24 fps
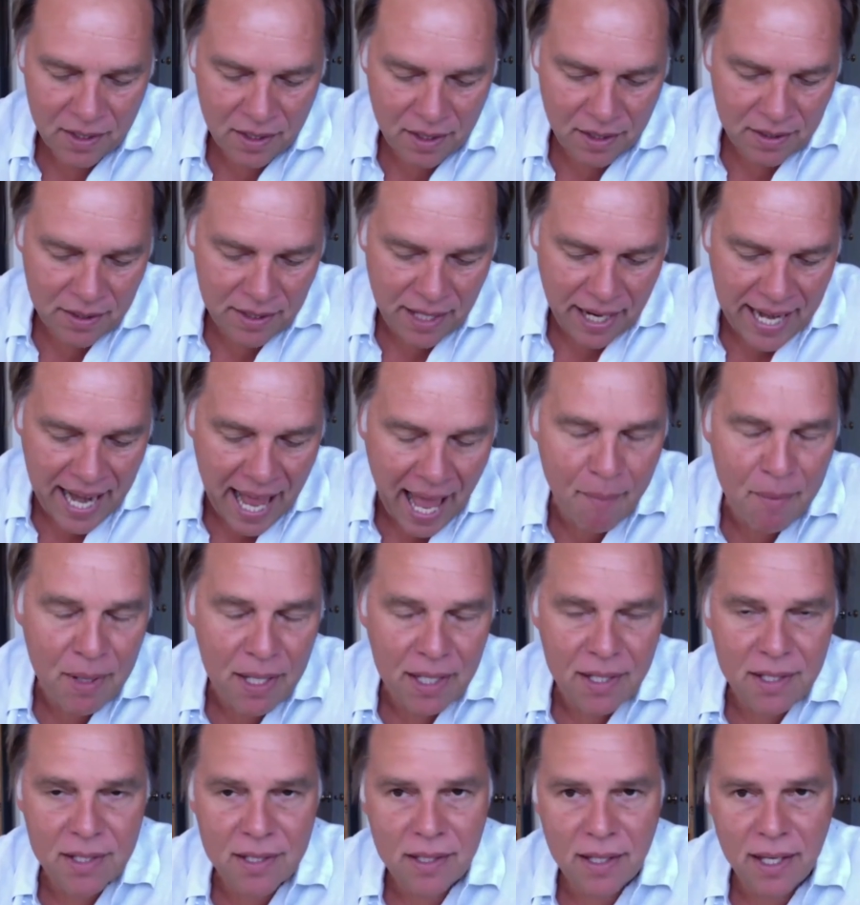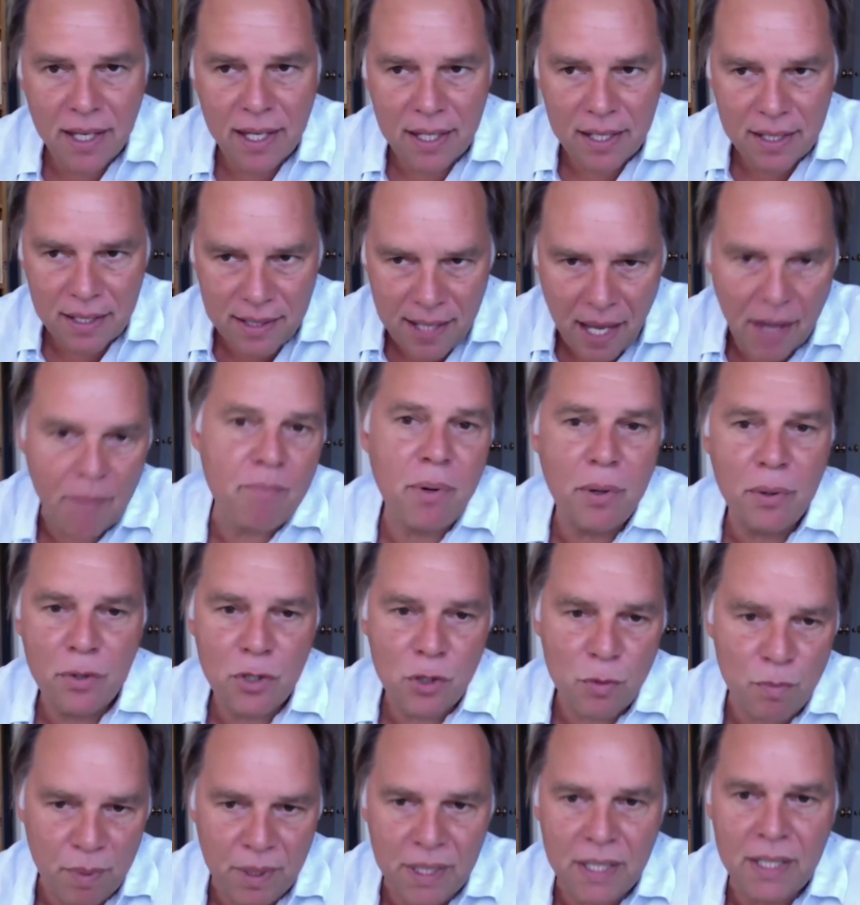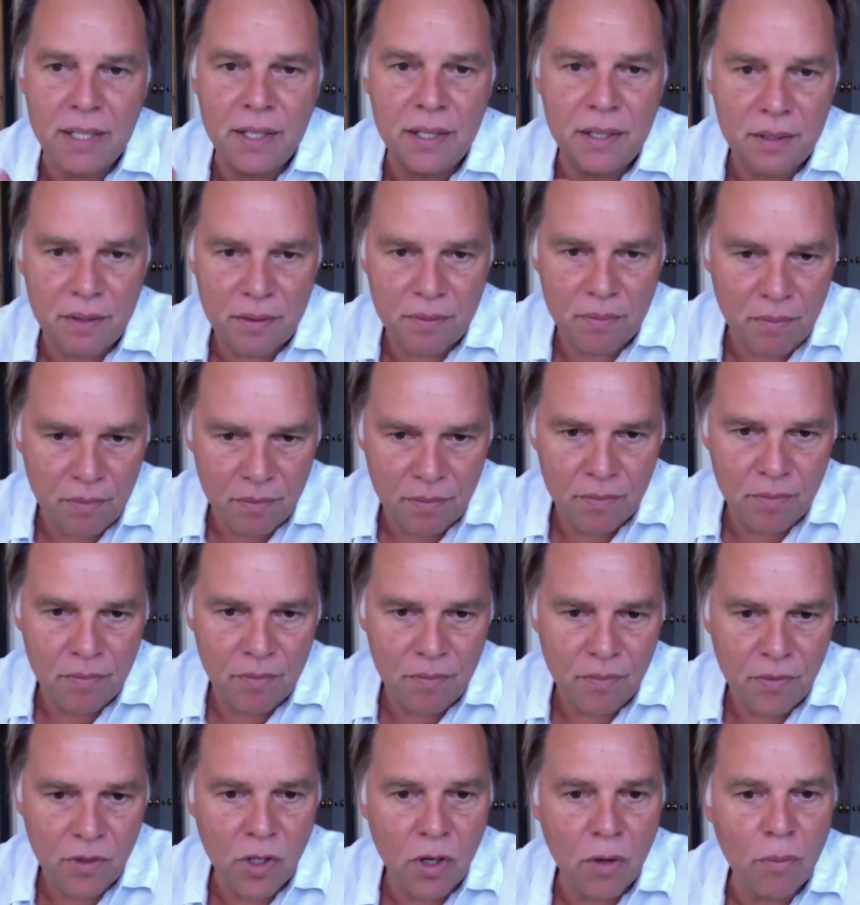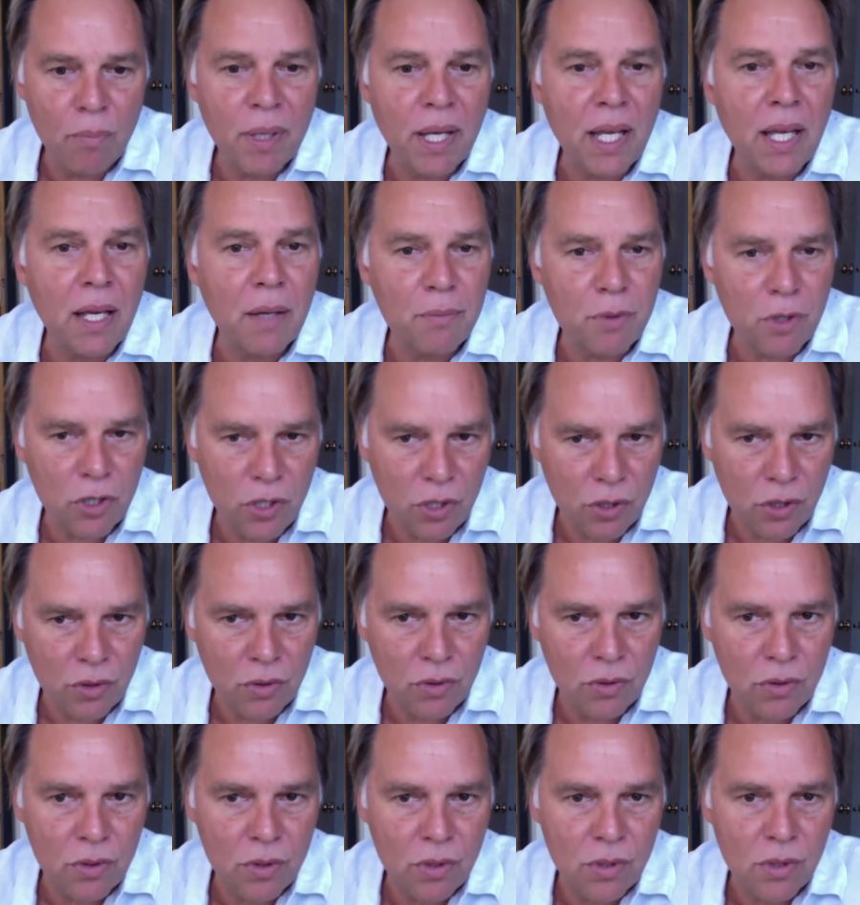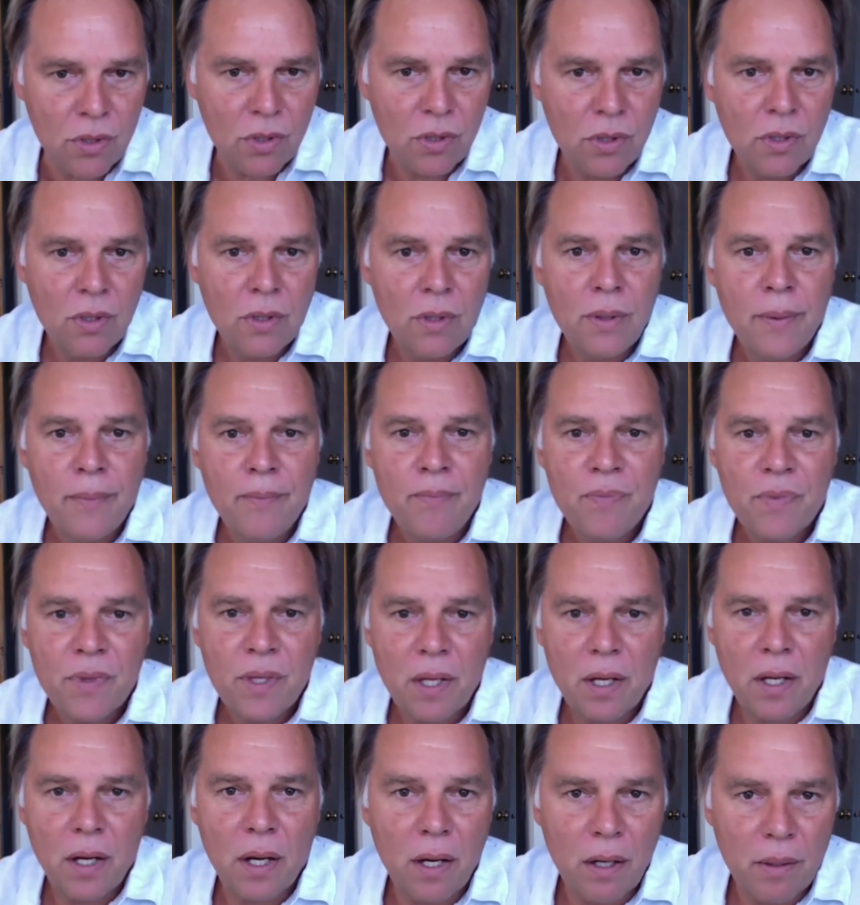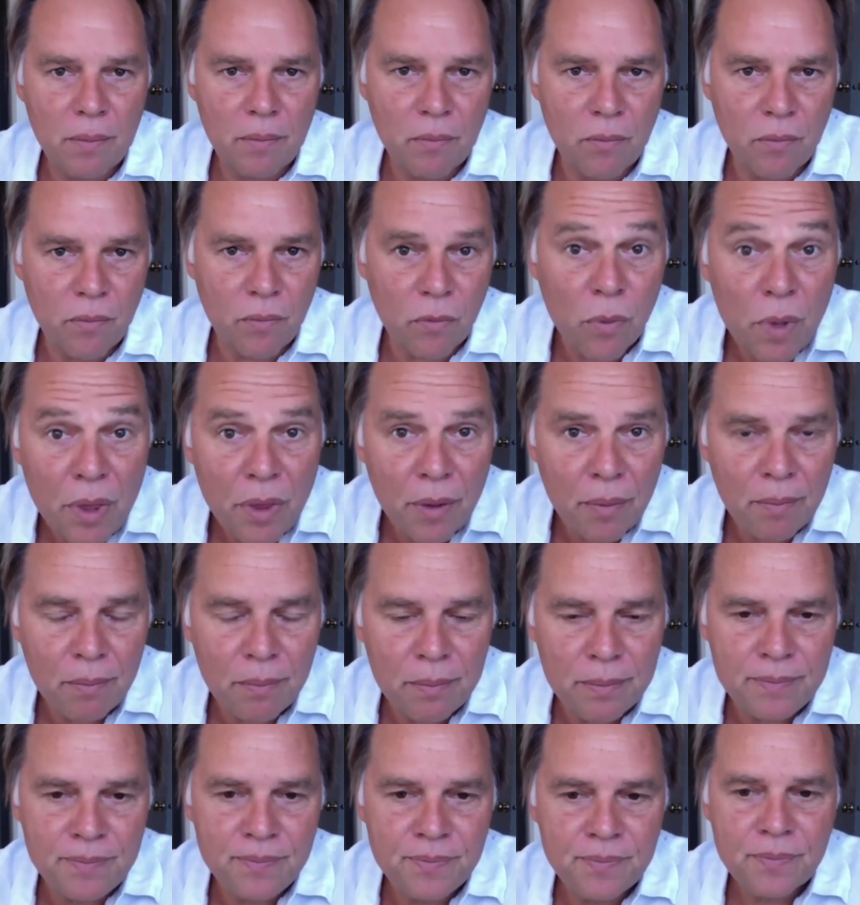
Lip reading: dynamics like tempo, speed, you know, picking up your cues, rhythm,